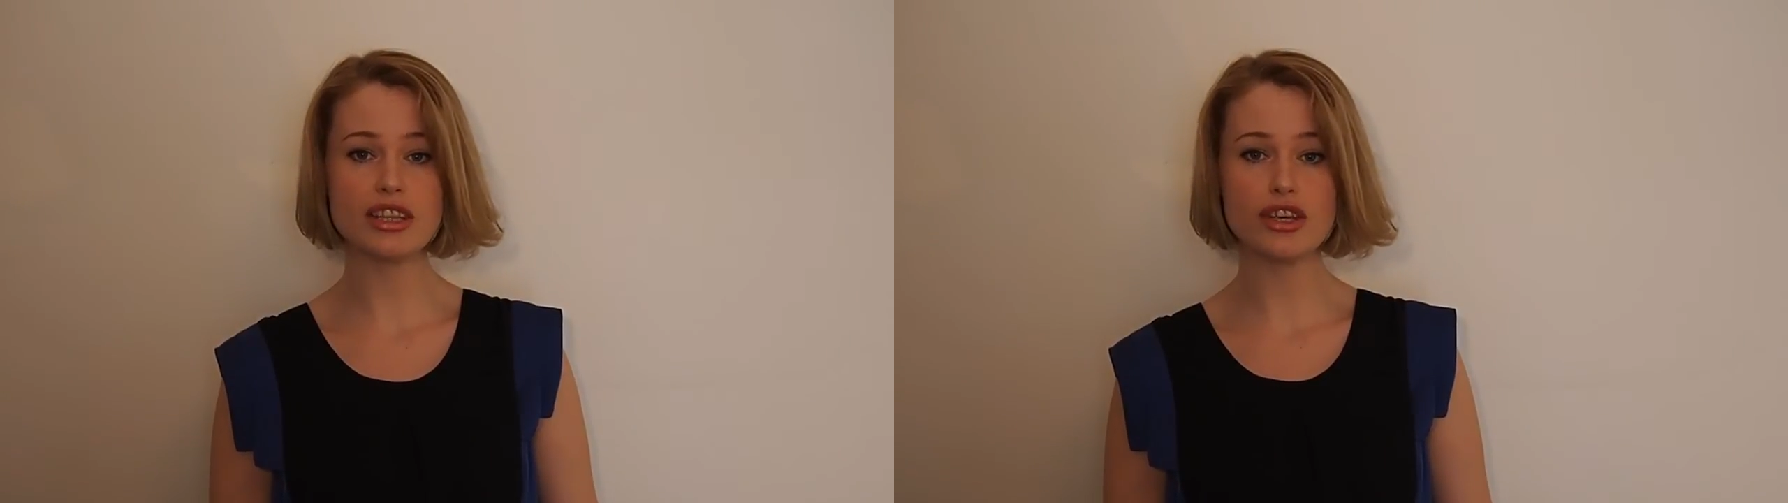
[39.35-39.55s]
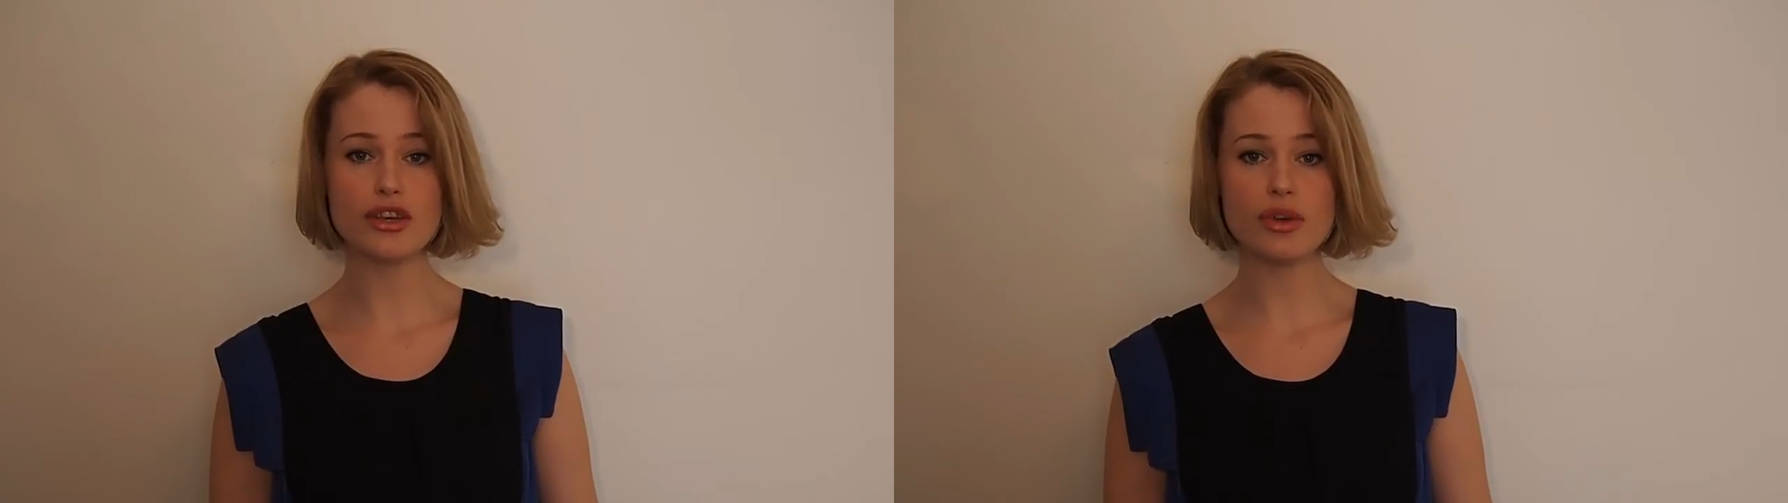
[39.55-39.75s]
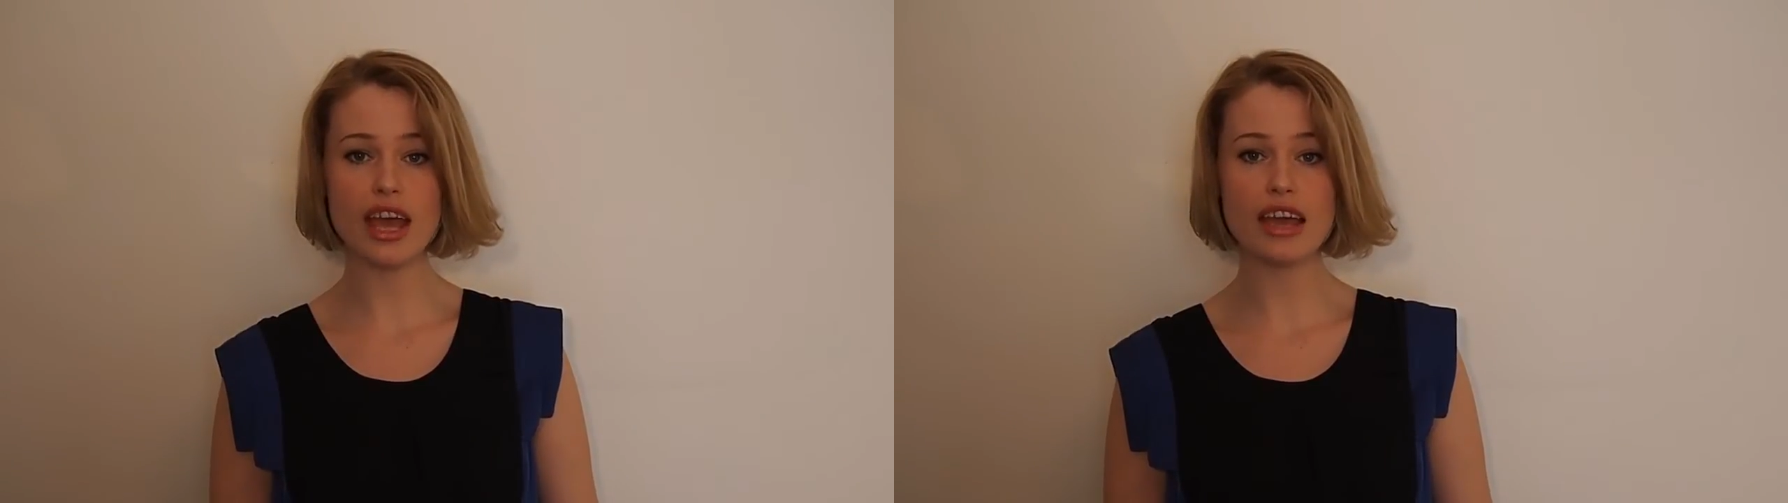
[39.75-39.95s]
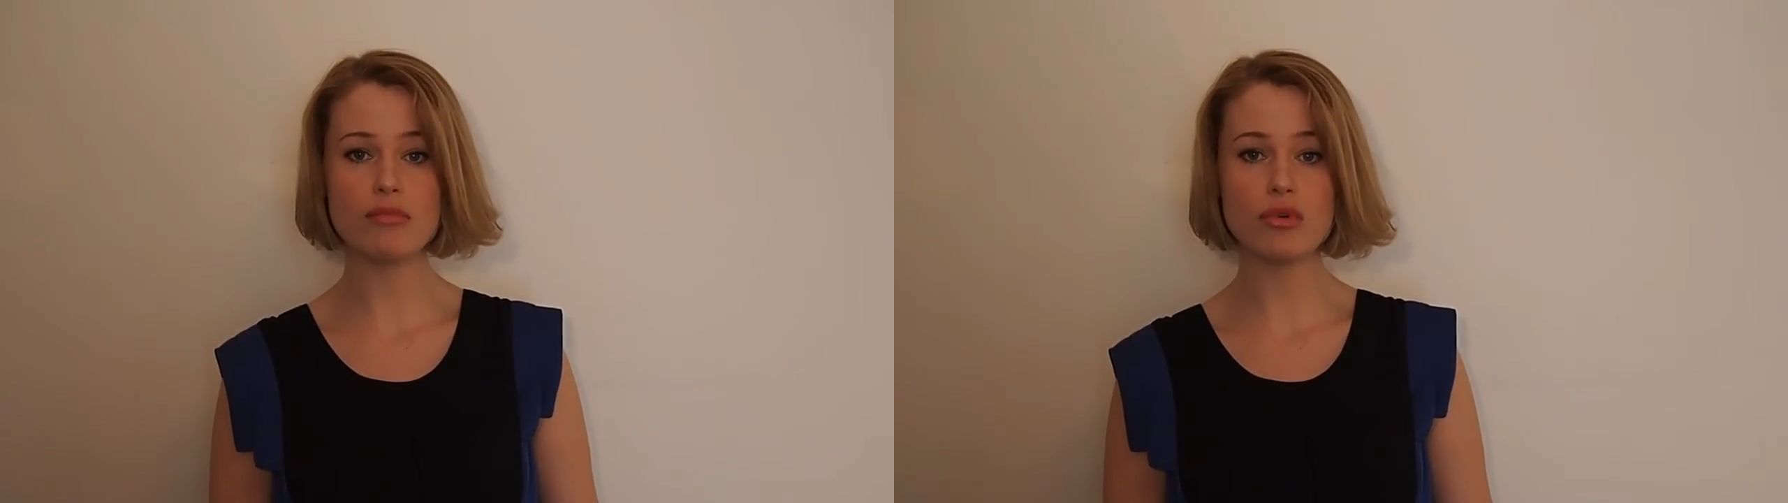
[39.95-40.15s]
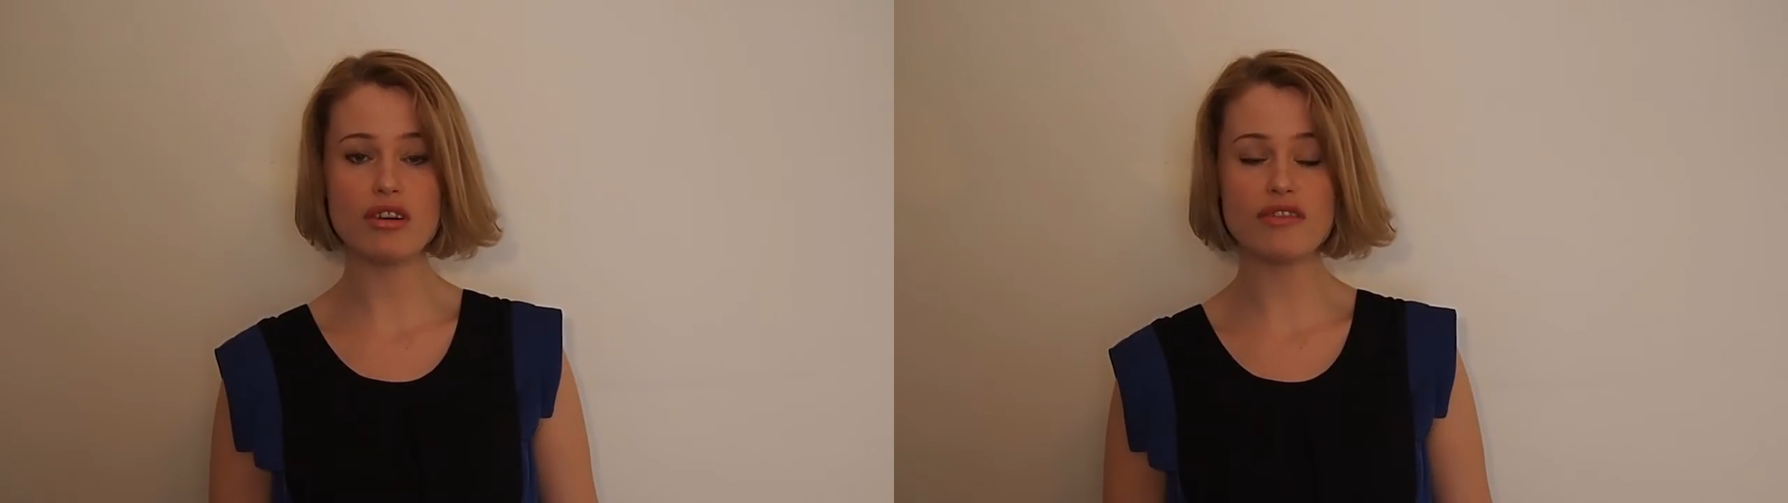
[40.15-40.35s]
the UK
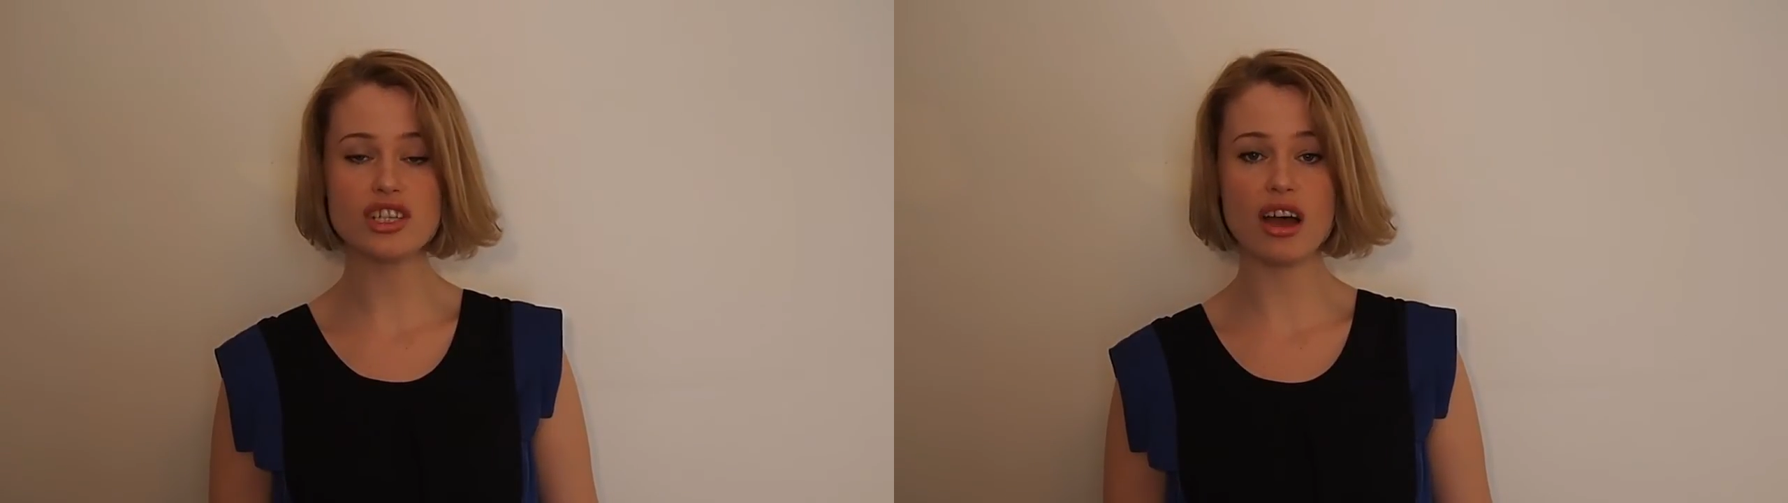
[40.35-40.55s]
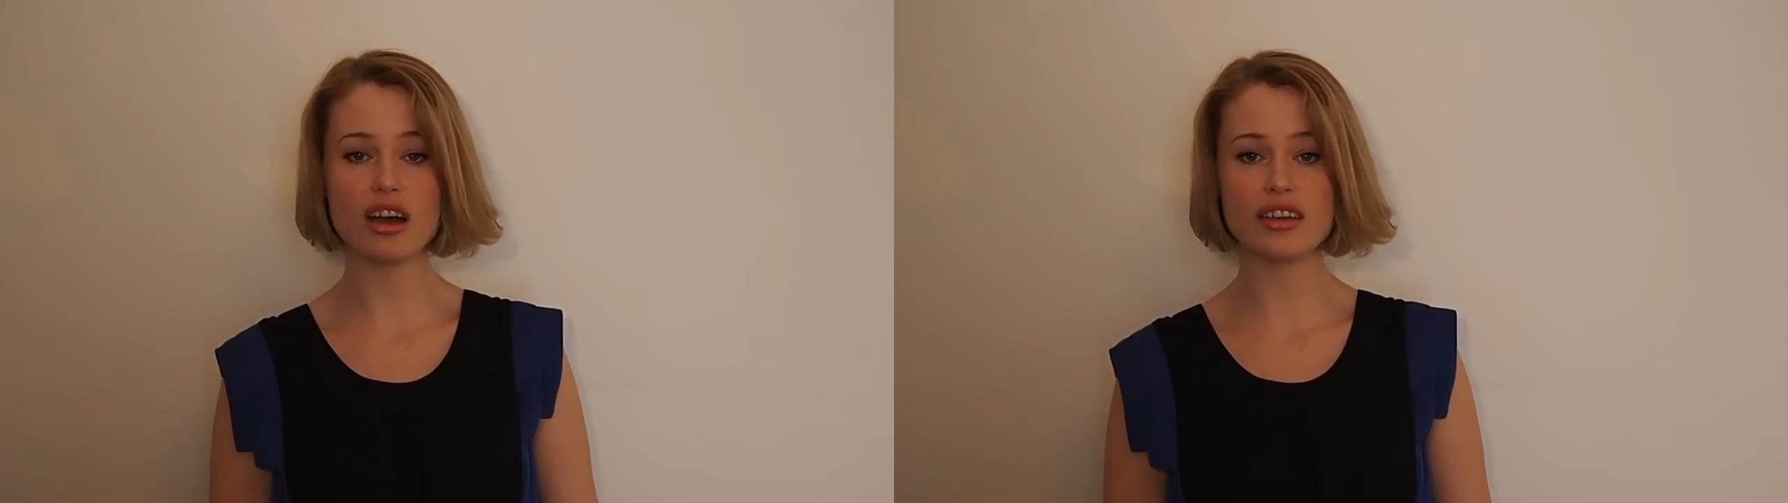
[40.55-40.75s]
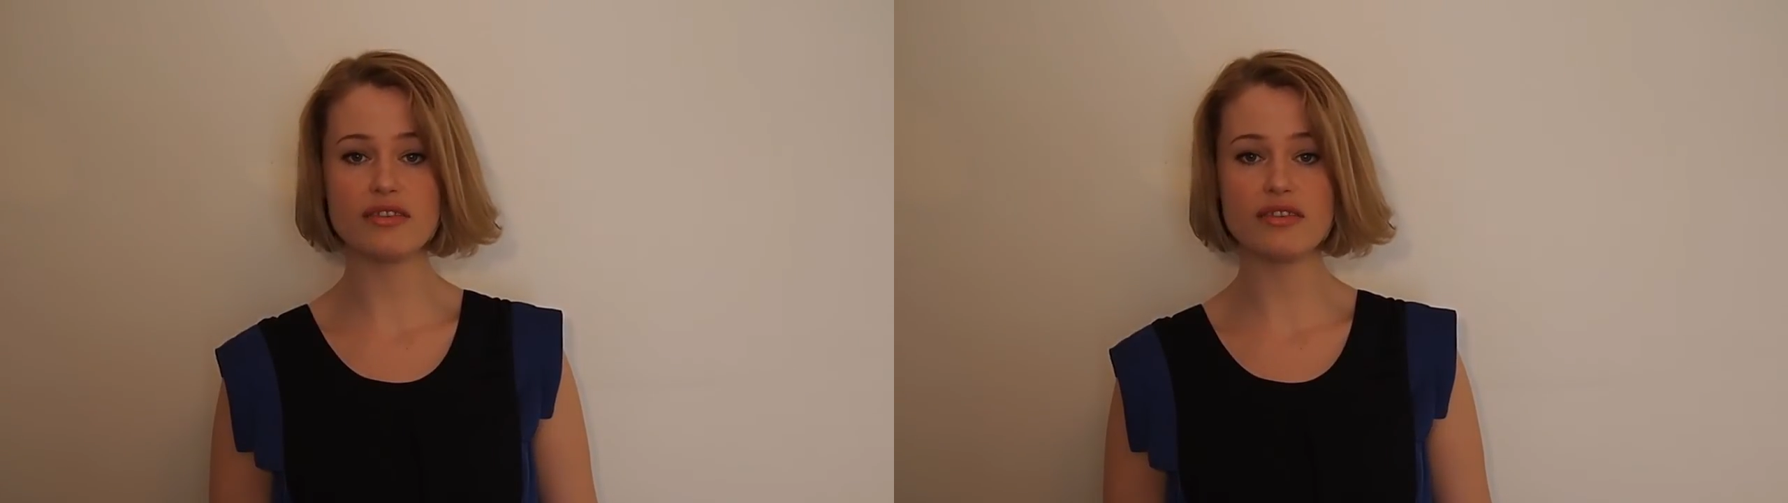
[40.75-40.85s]
more of a target